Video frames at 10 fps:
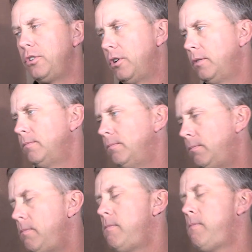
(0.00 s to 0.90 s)
there's
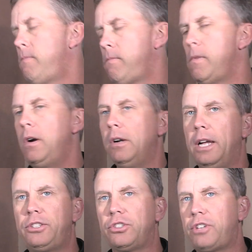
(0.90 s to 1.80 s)

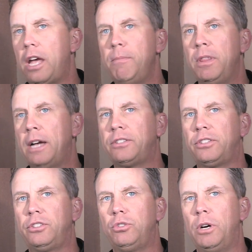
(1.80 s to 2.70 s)
11. It just came in that
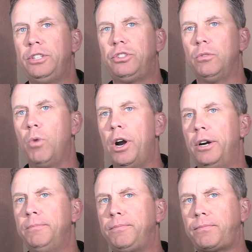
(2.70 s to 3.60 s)
situation
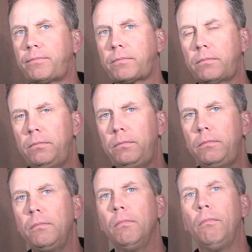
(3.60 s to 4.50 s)
where,
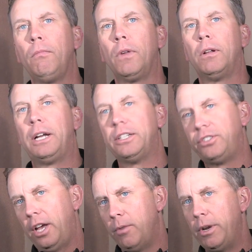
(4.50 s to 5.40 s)
like I
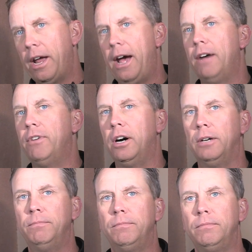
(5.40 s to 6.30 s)
said, we have a,
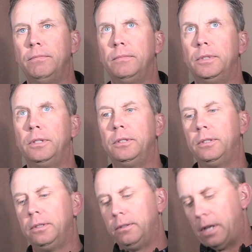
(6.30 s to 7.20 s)

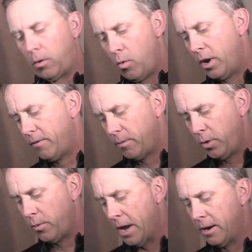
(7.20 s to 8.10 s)
uh, like one of
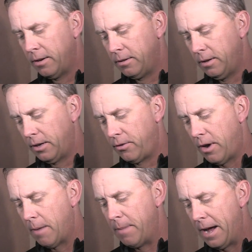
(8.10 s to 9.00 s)
them we ran a, a
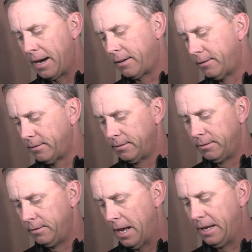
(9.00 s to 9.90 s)
drop
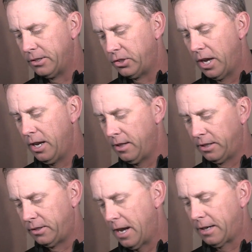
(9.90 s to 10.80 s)
back, naked stay, and
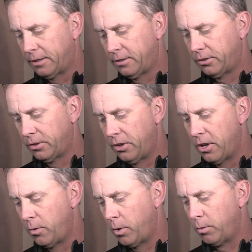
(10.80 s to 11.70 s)
they sacked us.
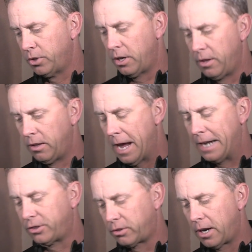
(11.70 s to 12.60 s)
Another one was on the
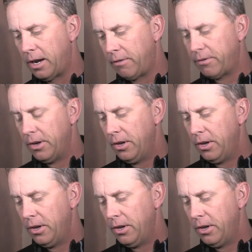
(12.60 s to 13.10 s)
last drive